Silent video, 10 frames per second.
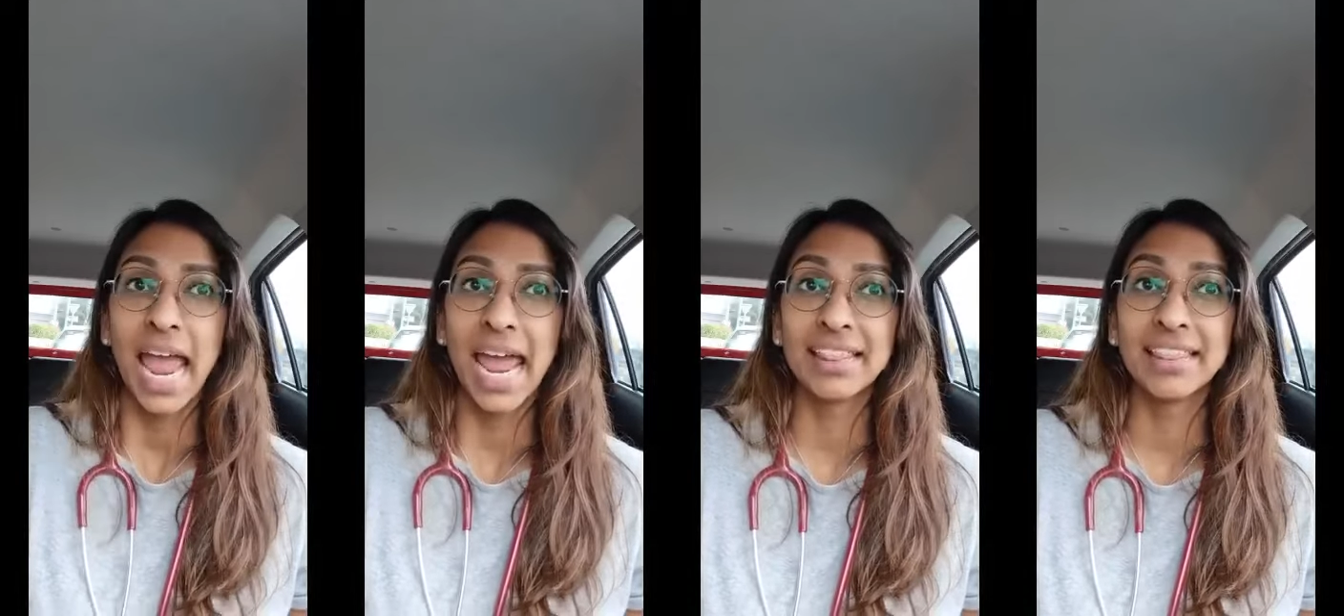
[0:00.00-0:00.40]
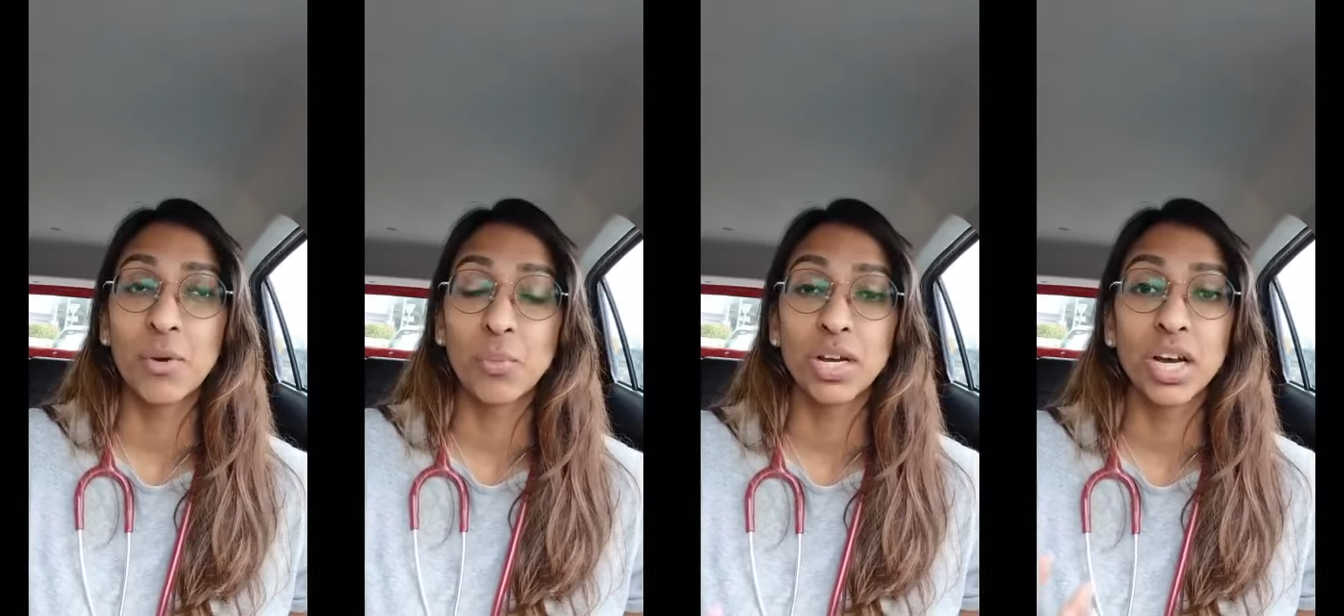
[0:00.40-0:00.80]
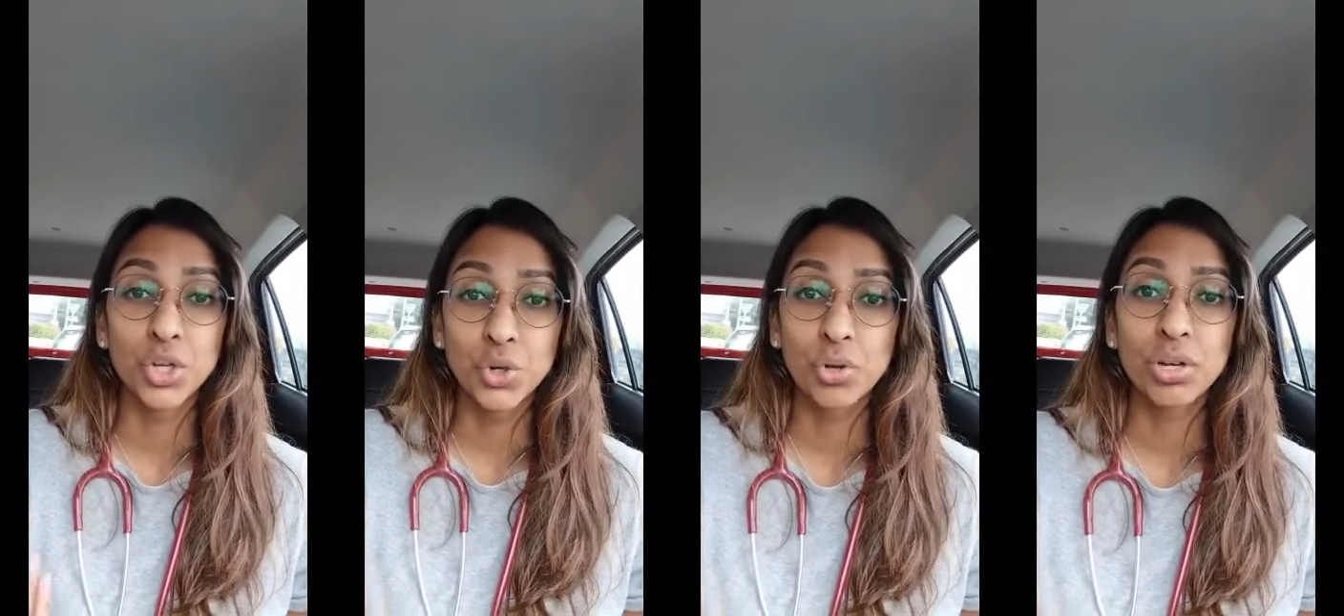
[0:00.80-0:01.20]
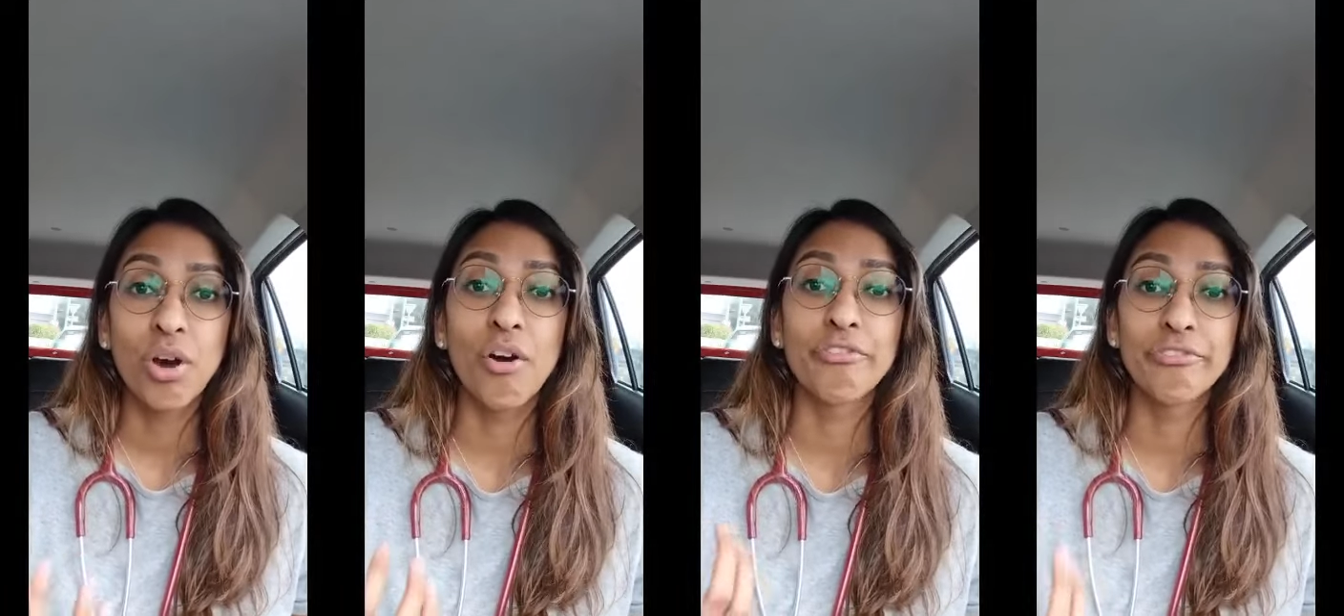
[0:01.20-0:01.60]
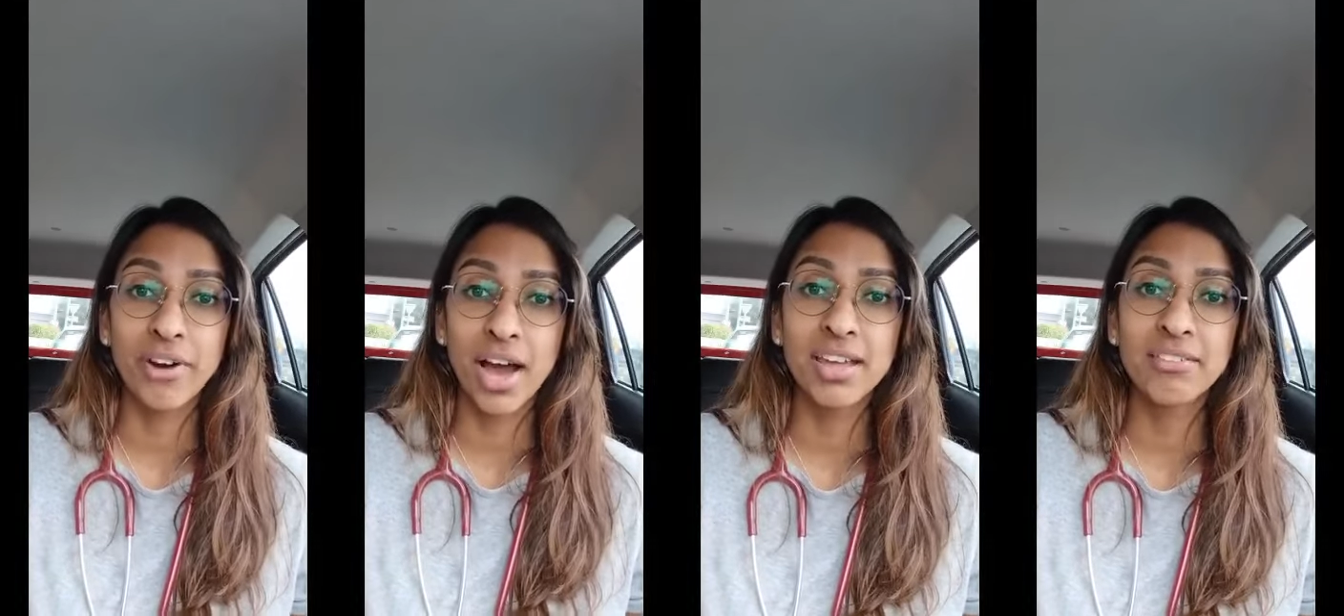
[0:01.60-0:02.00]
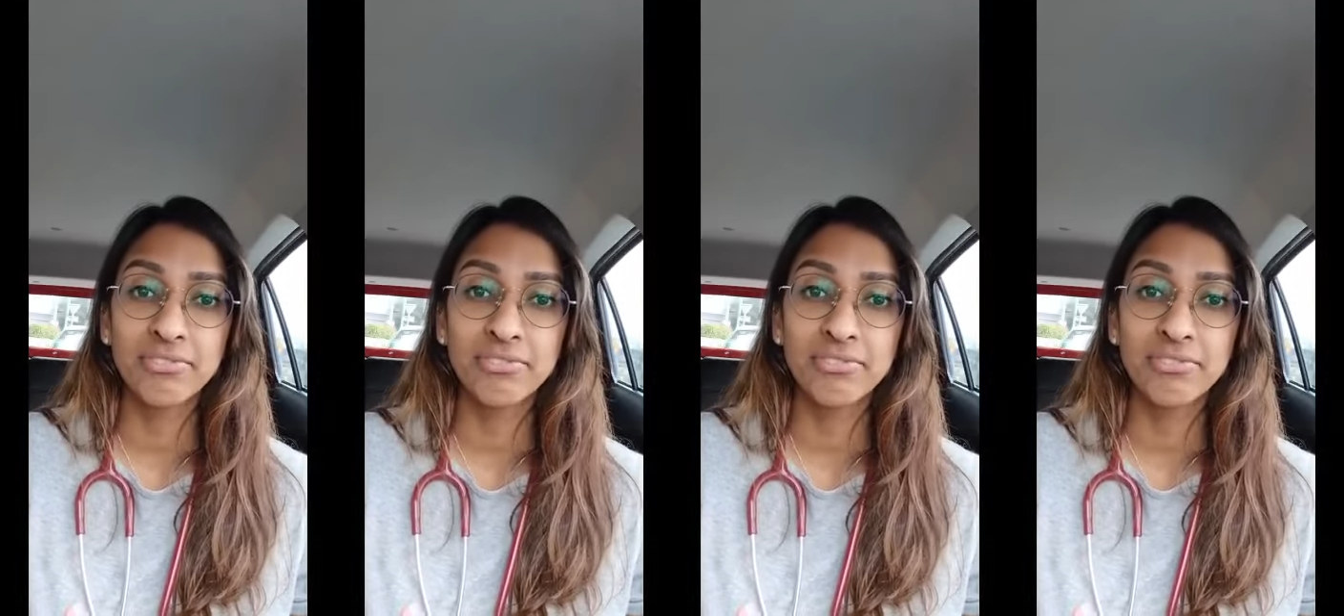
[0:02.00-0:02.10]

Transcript: and there were a total of five